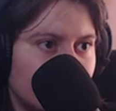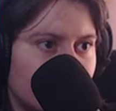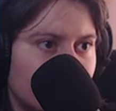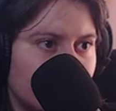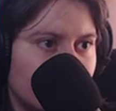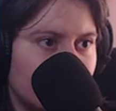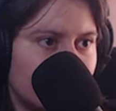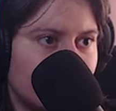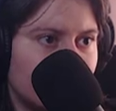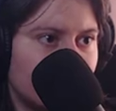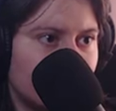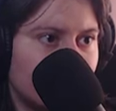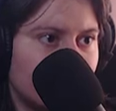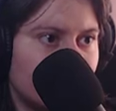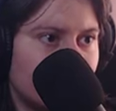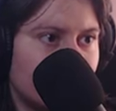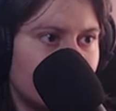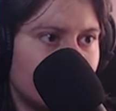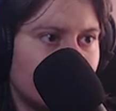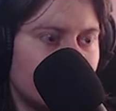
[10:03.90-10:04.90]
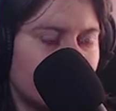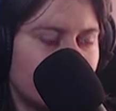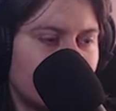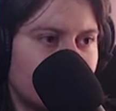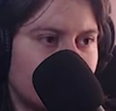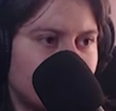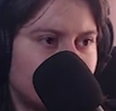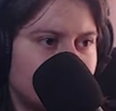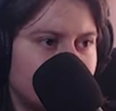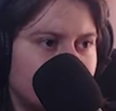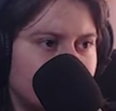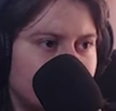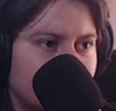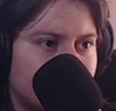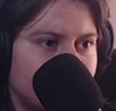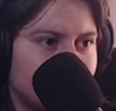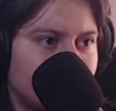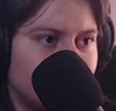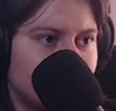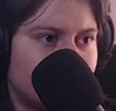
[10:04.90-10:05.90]

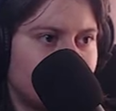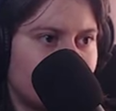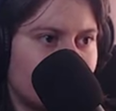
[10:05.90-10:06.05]
[no speech]